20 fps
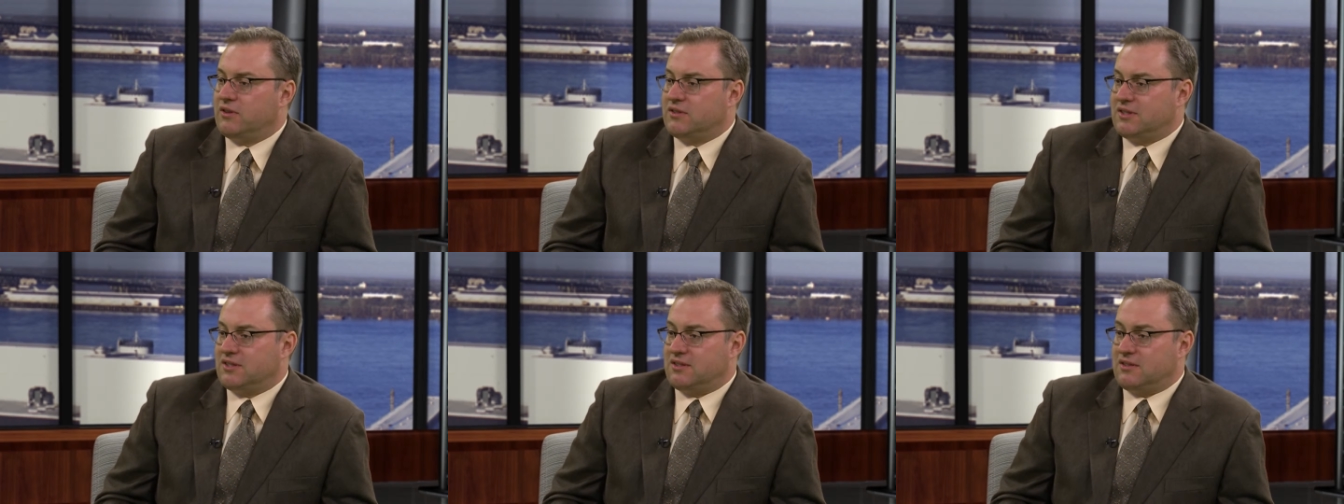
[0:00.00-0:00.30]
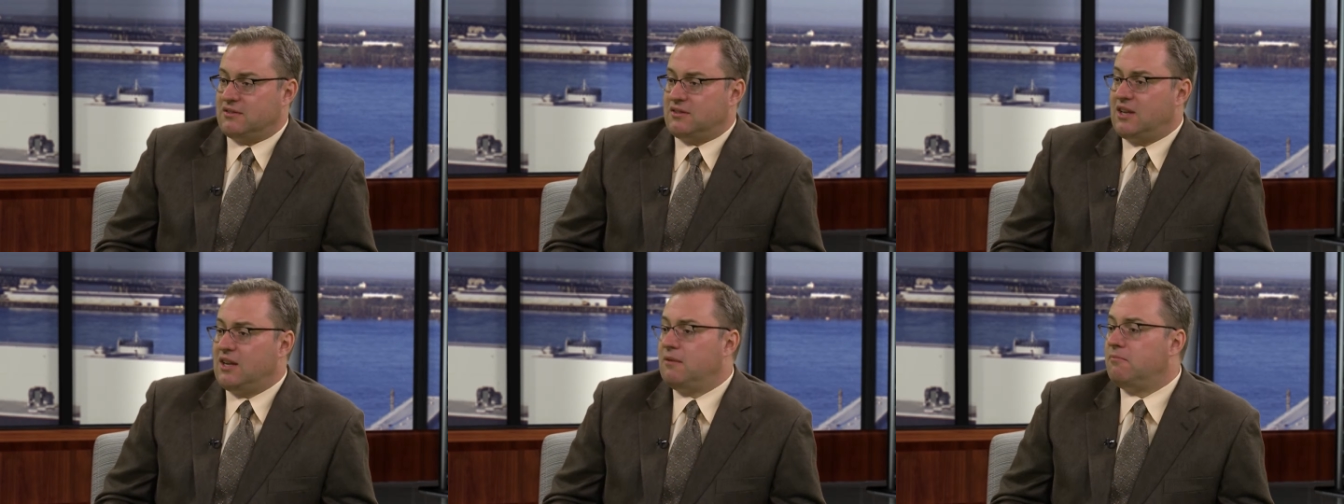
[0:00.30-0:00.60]
This is
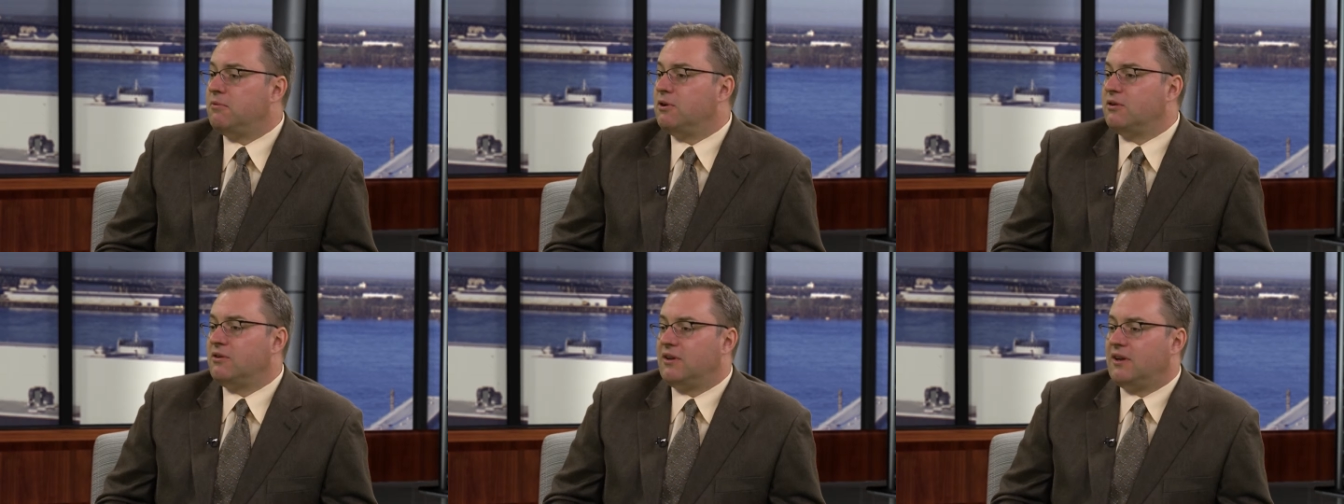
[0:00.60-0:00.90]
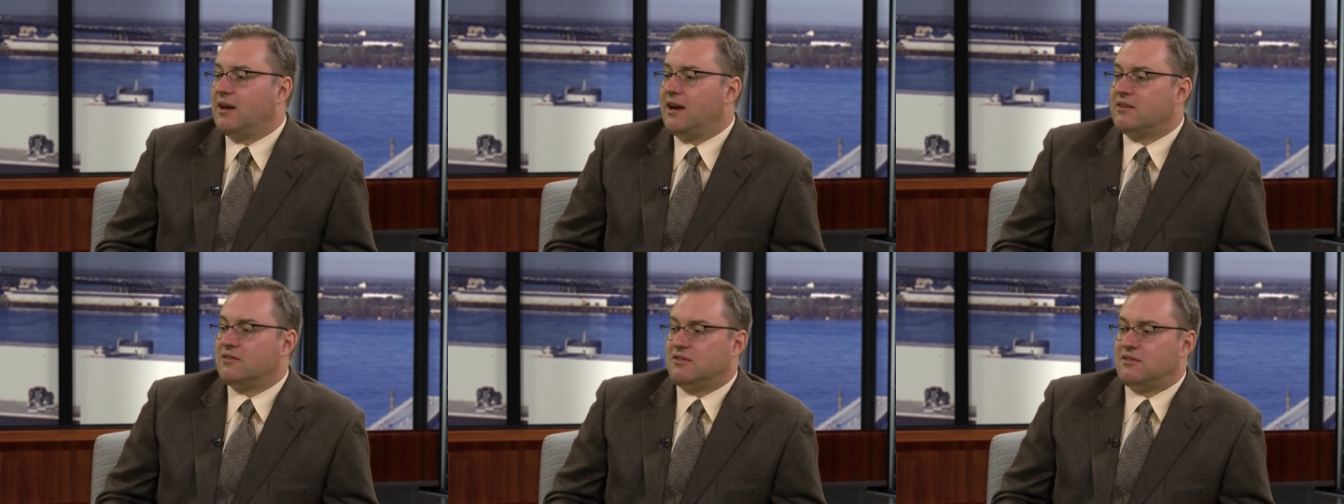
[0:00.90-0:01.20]
a team
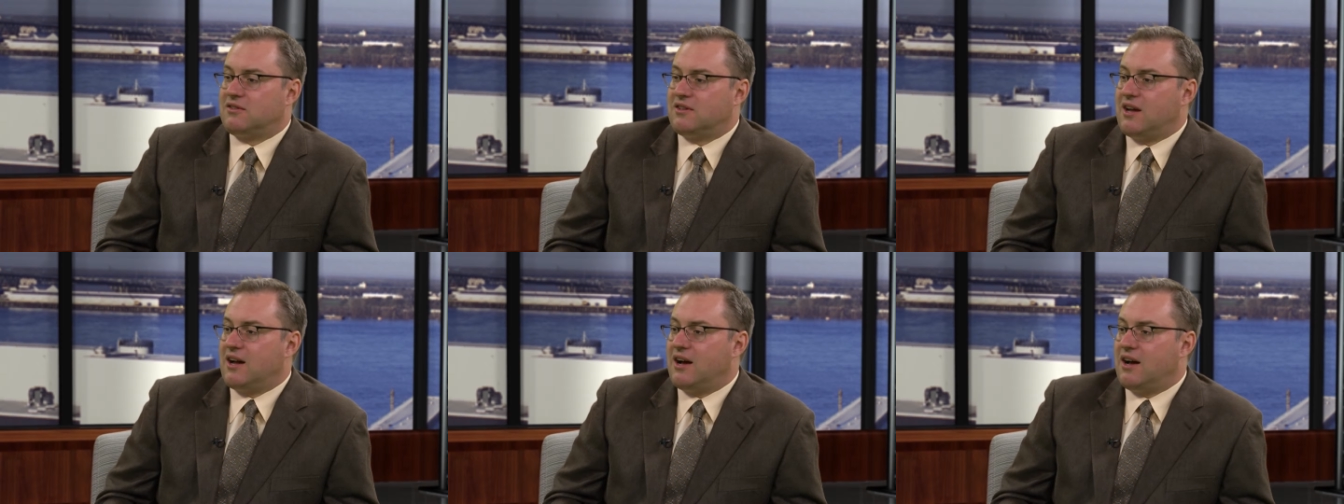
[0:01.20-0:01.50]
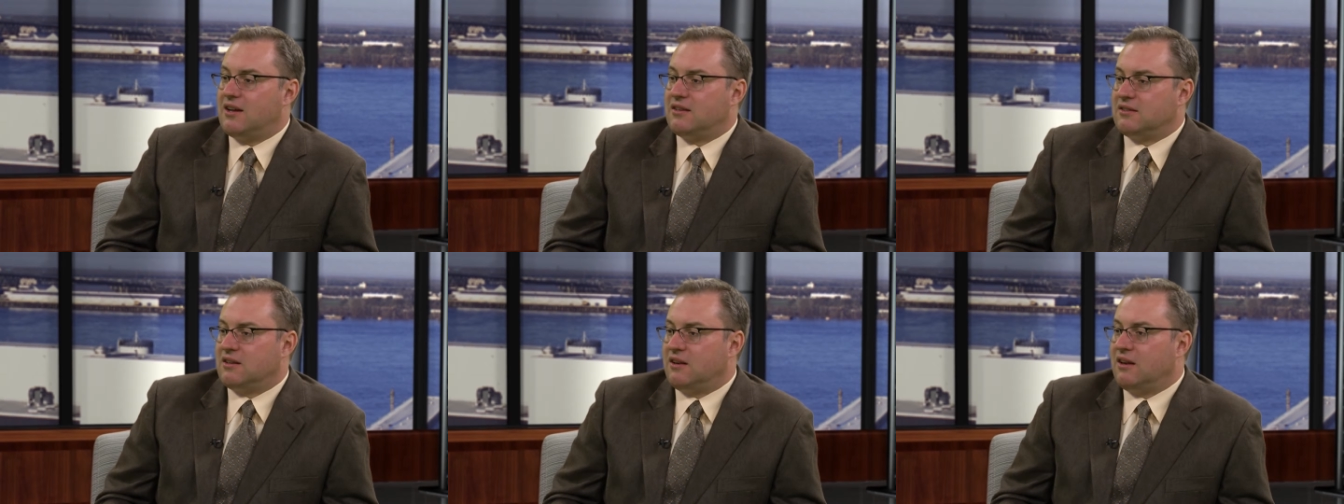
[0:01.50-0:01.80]
building
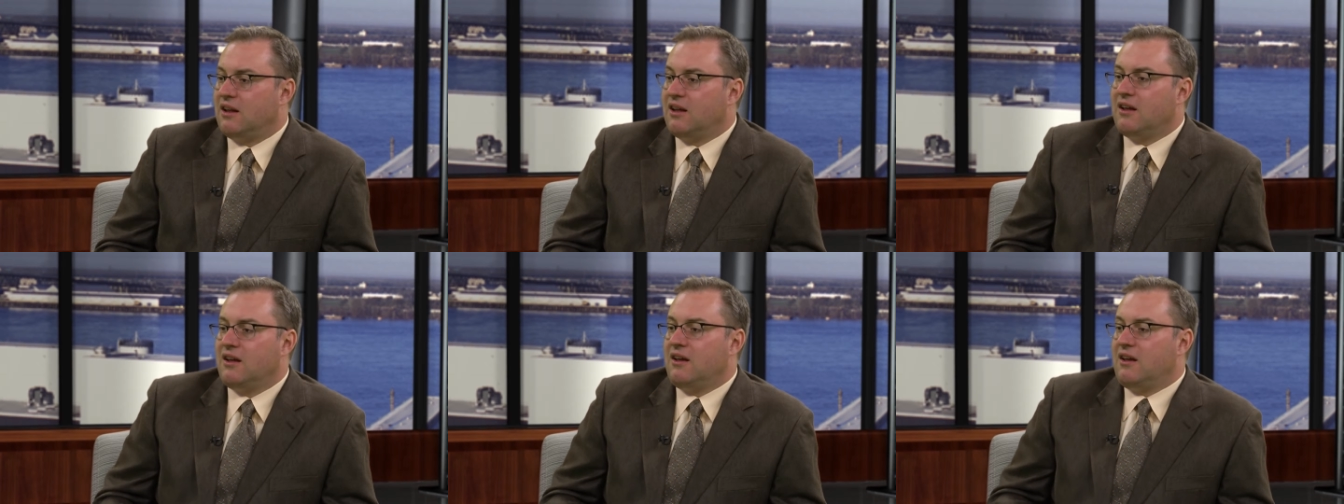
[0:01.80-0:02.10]
exercise and